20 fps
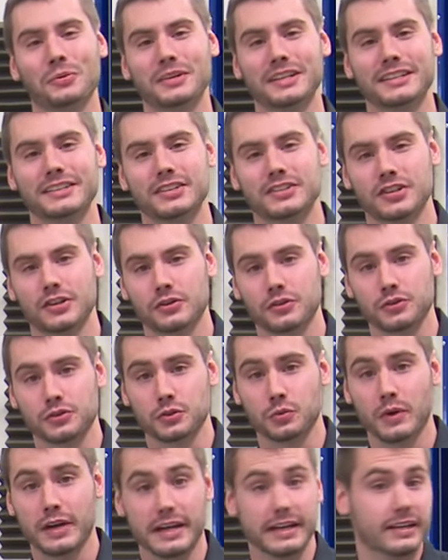need to turn those
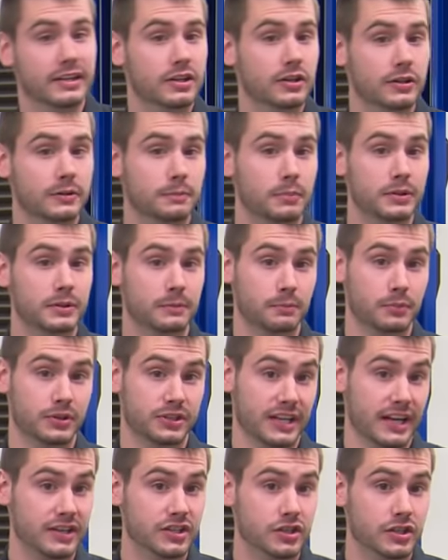away. It could be,
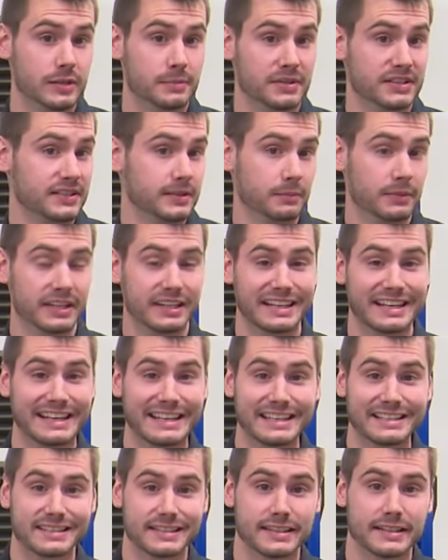potentially be something
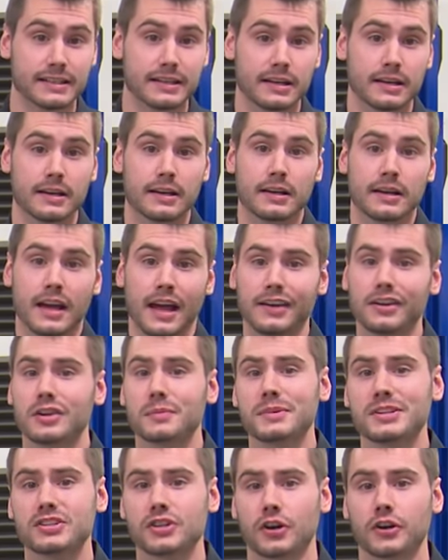easy, and you could
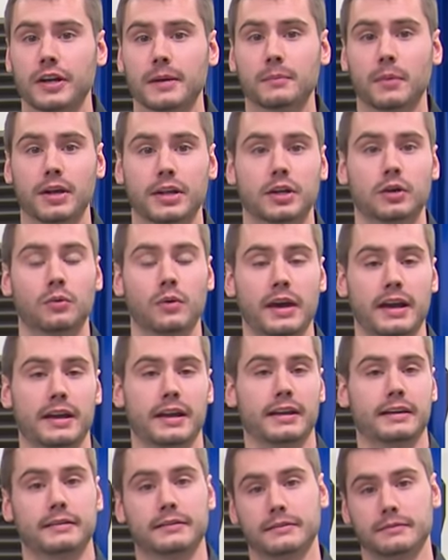be turning money away.
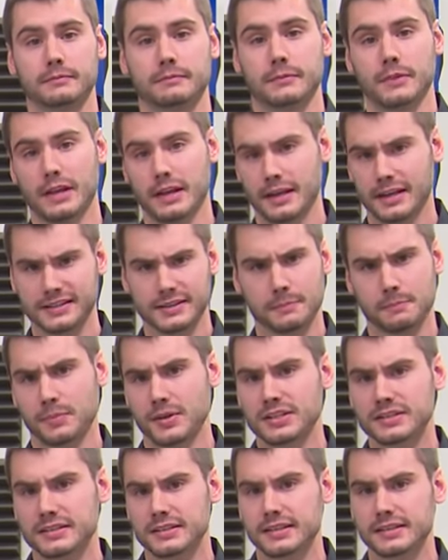And as a
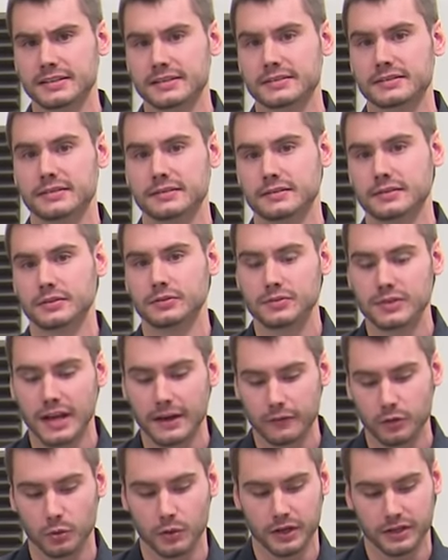business, you
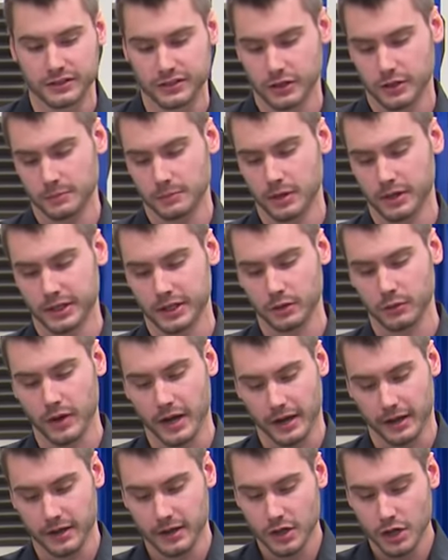never want to turn money away.
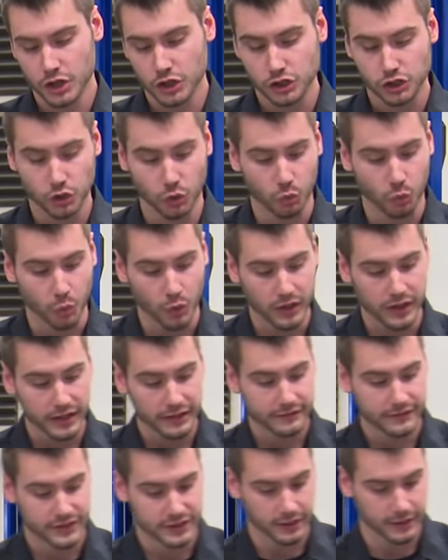So what
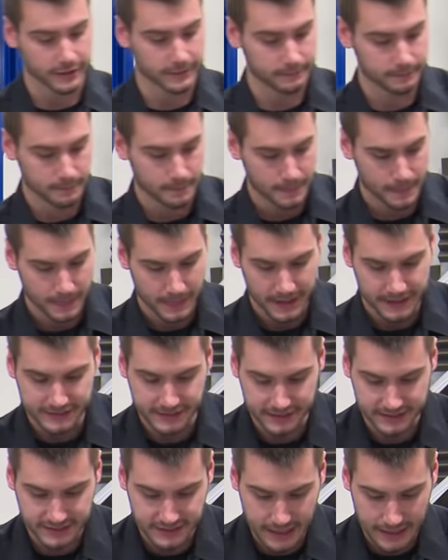I've done is I
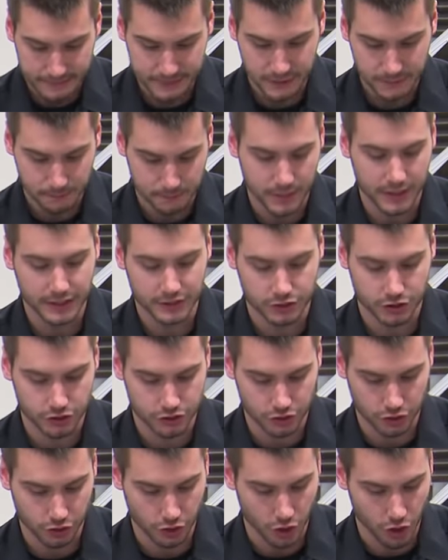snapped some pictures
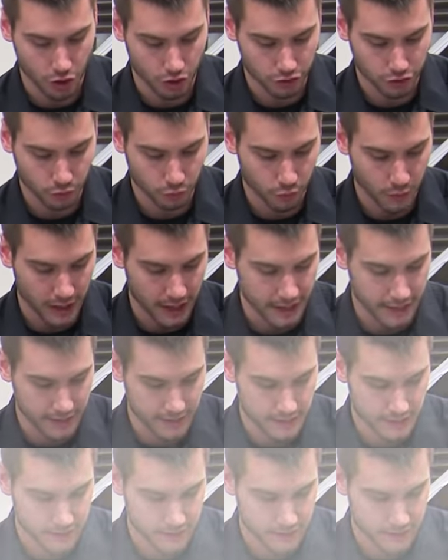along the way